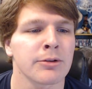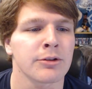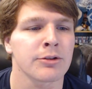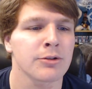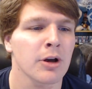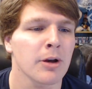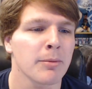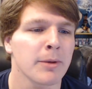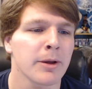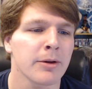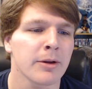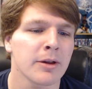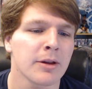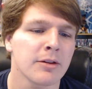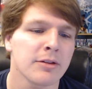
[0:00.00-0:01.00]

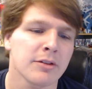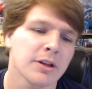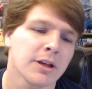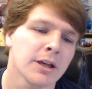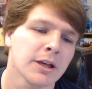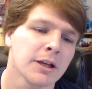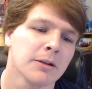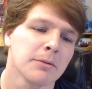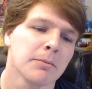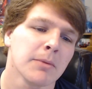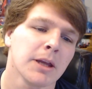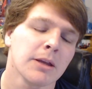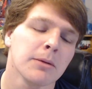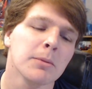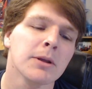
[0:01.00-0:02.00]
strawberries and
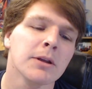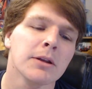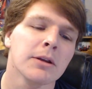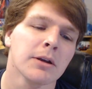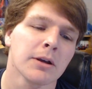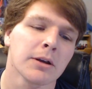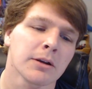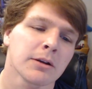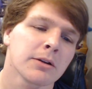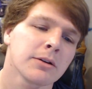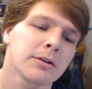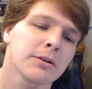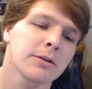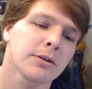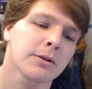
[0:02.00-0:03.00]
maybe a
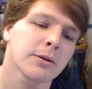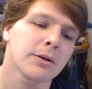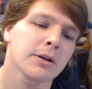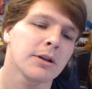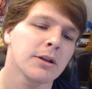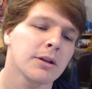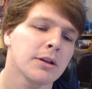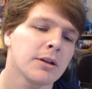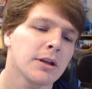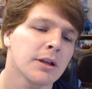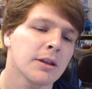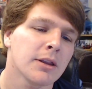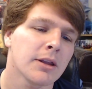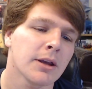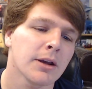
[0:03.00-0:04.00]
cookie
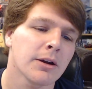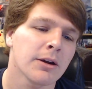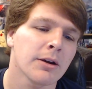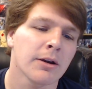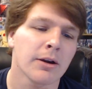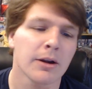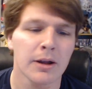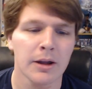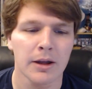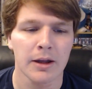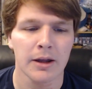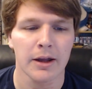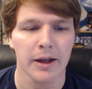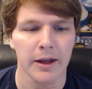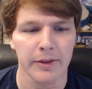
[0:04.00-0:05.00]
in there,
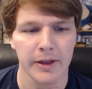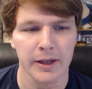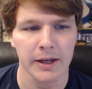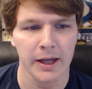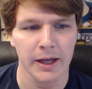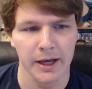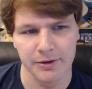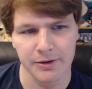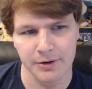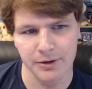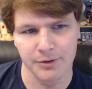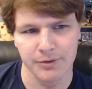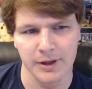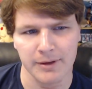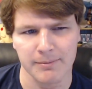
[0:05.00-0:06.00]
and then I don't know
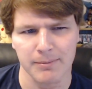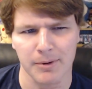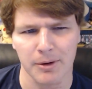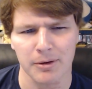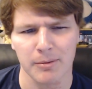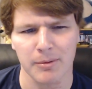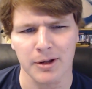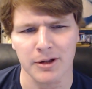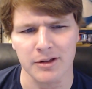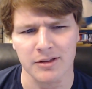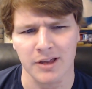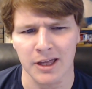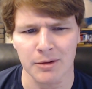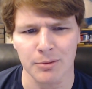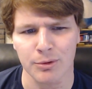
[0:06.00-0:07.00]
if that Pokeball is
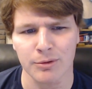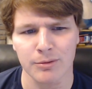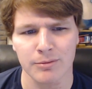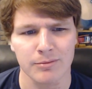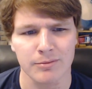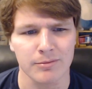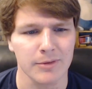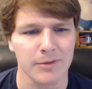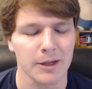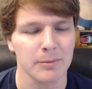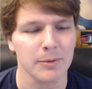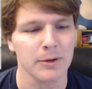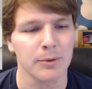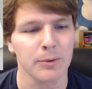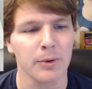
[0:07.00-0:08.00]
edible. That'd
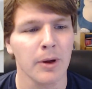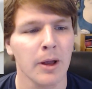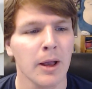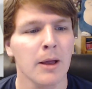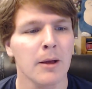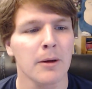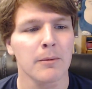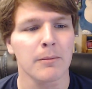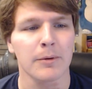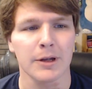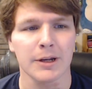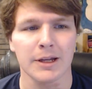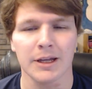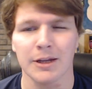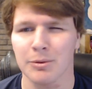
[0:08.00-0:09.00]
be cool.
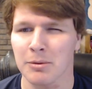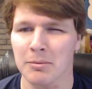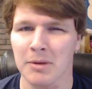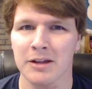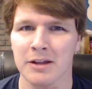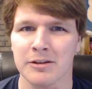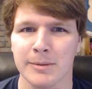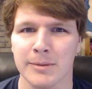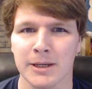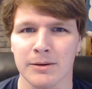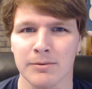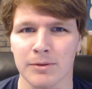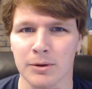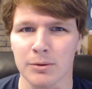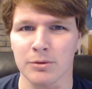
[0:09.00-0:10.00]
But it reminds me
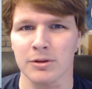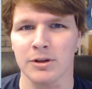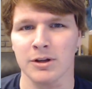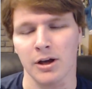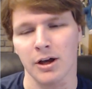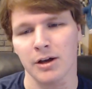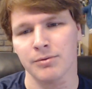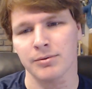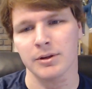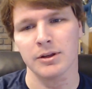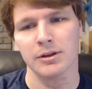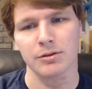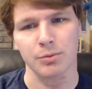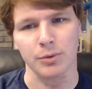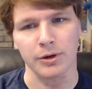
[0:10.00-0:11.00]
of those
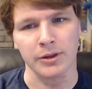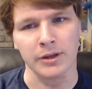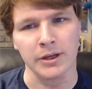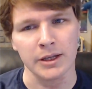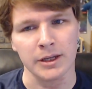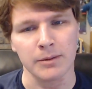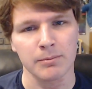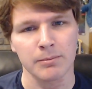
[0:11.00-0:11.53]
coffees where they